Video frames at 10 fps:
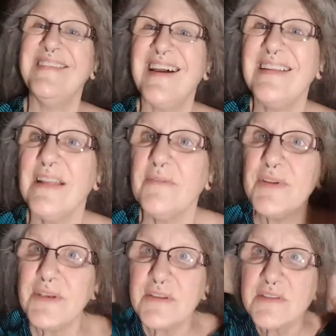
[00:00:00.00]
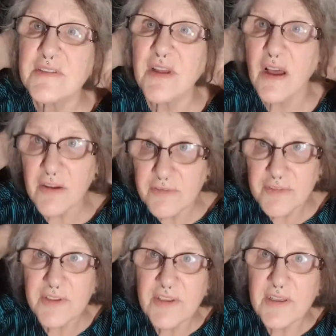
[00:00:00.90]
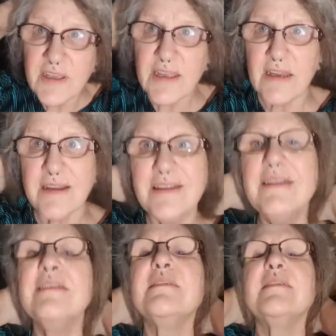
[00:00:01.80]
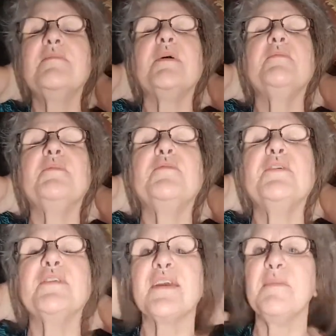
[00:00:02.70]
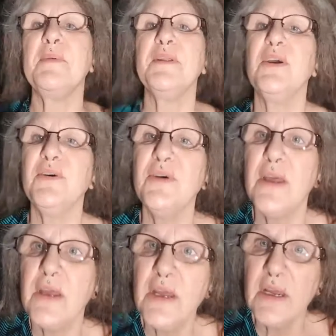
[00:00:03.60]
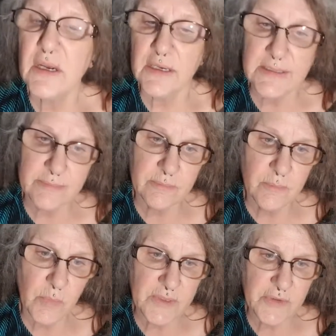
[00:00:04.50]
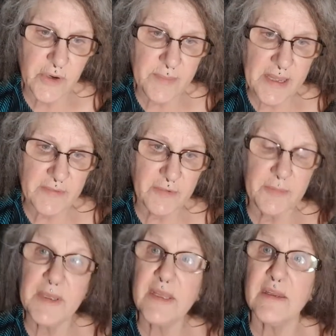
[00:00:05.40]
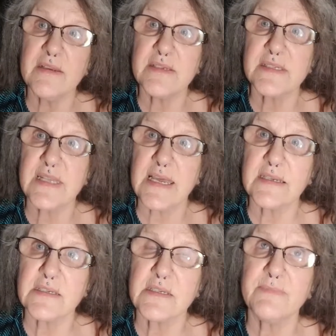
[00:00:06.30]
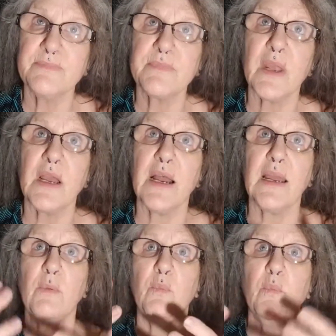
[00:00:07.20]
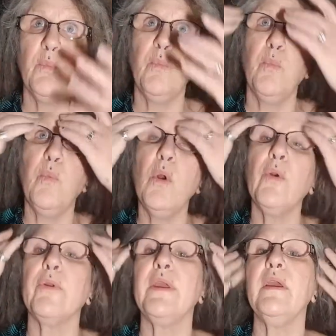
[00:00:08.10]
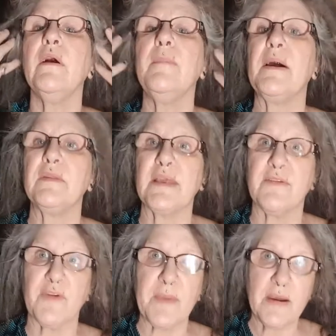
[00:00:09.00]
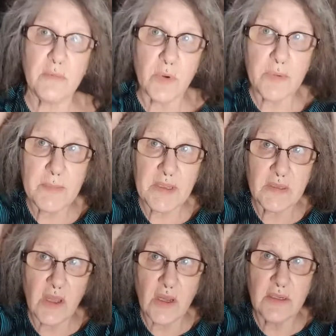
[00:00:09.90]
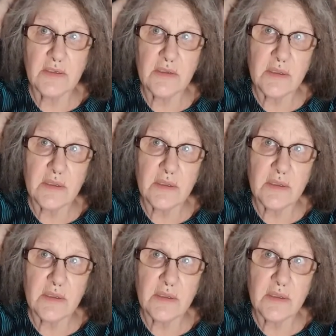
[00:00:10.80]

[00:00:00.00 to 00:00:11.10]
I love it. It's soft, and sometimes it feels like a pillow. One drawback for me is that I worry about, like, if I'm out mowing my lawn.